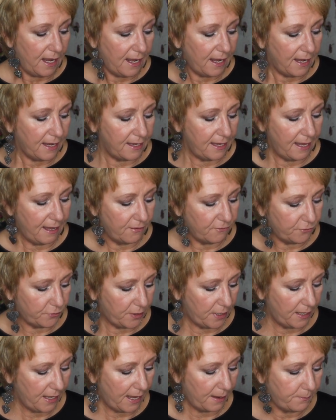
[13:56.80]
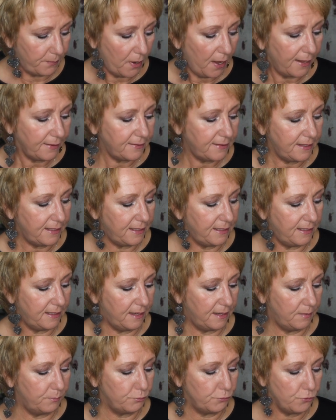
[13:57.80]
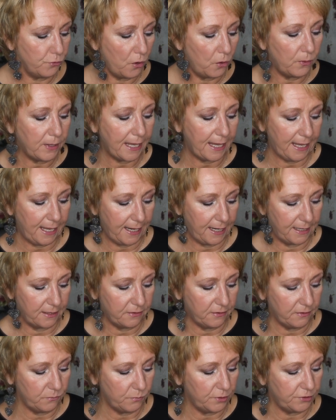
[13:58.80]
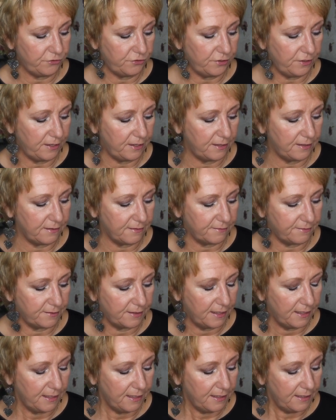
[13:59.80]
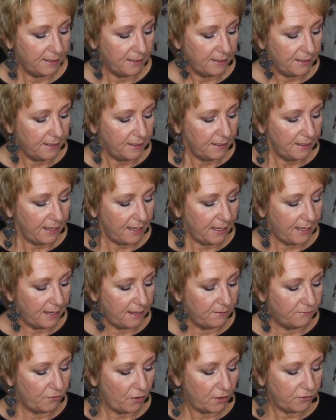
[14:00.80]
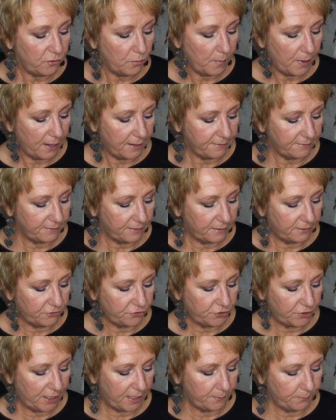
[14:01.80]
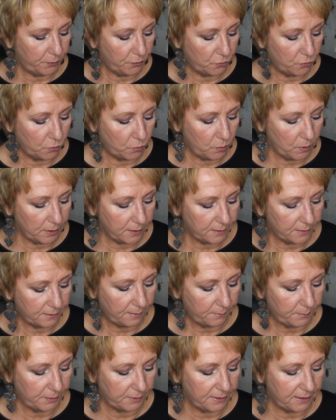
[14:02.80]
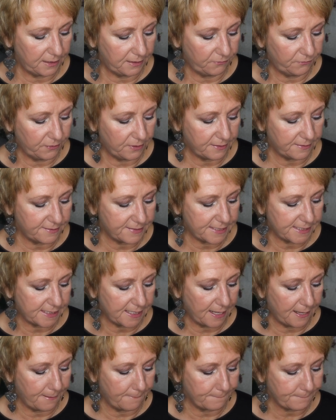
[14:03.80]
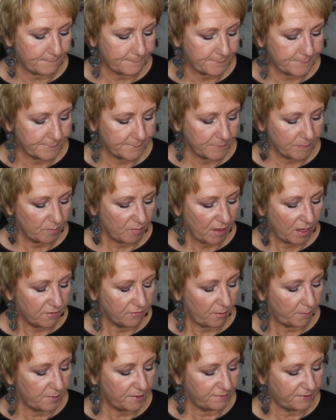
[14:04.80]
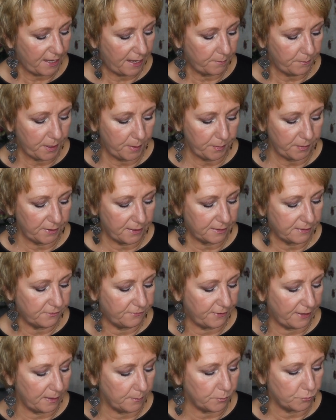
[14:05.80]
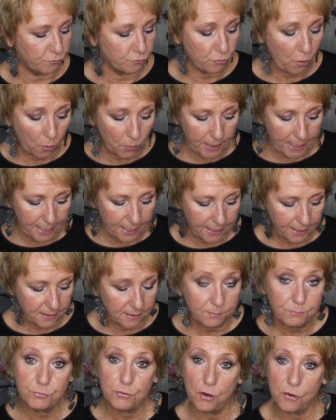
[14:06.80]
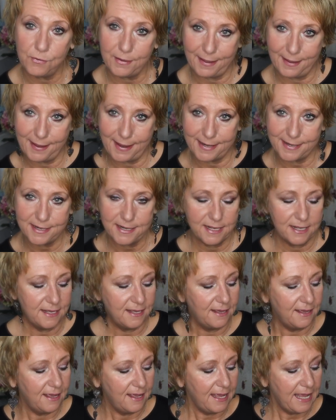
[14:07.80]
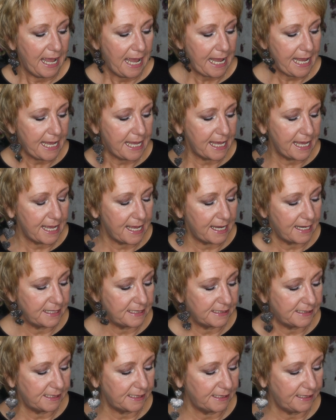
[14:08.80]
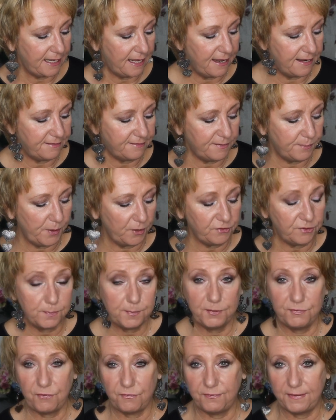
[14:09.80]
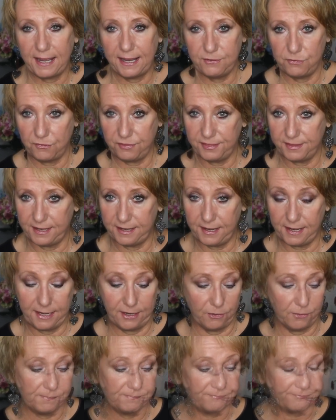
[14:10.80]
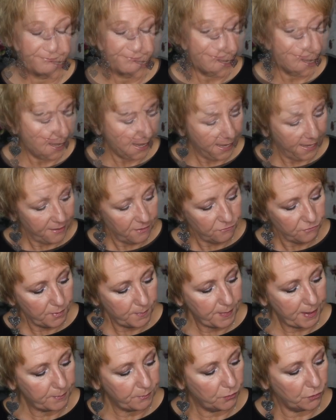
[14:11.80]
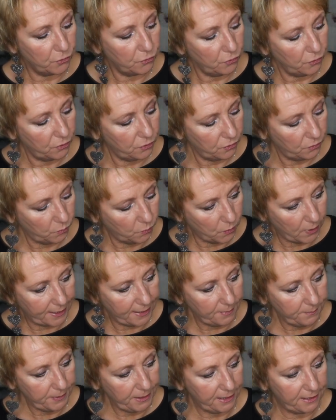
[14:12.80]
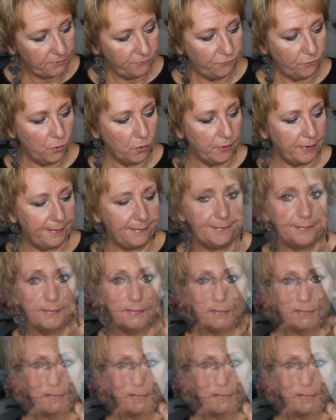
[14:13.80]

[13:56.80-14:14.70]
I have, I bought the Progaine, which is a volumizing shampoo. I believe it's um, from the same people that developed Rogaine, Progaine, And it's supposed to be for fine or thin hair. I don't remember what I paid for it.